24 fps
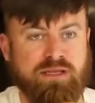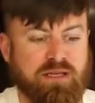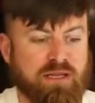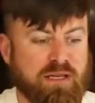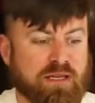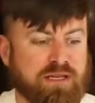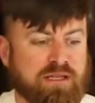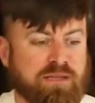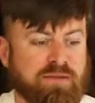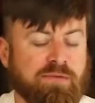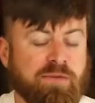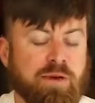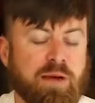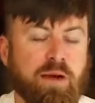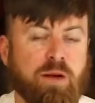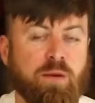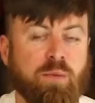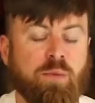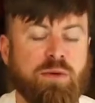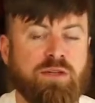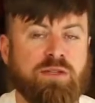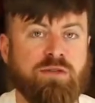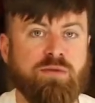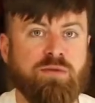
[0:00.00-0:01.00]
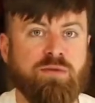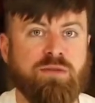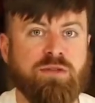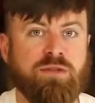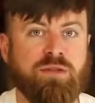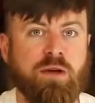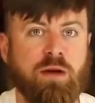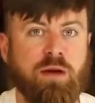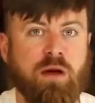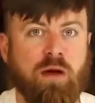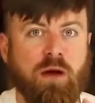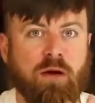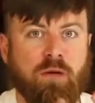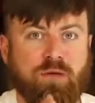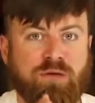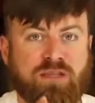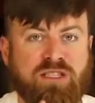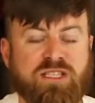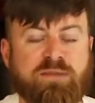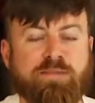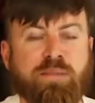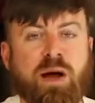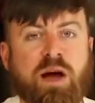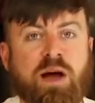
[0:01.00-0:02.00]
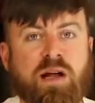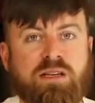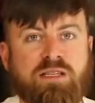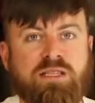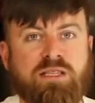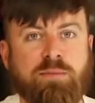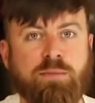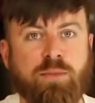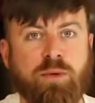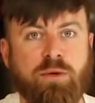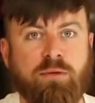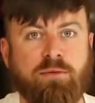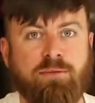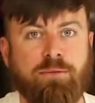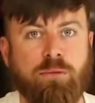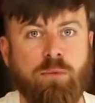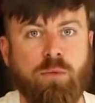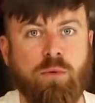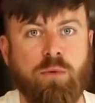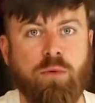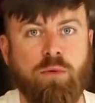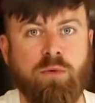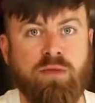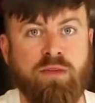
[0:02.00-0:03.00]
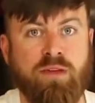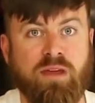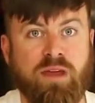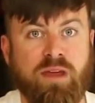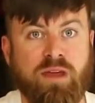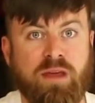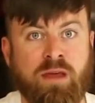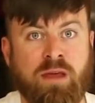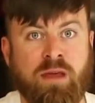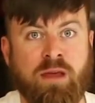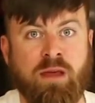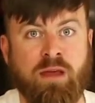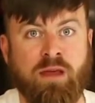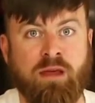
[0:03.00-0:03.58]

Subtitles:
This funnel was responsible for the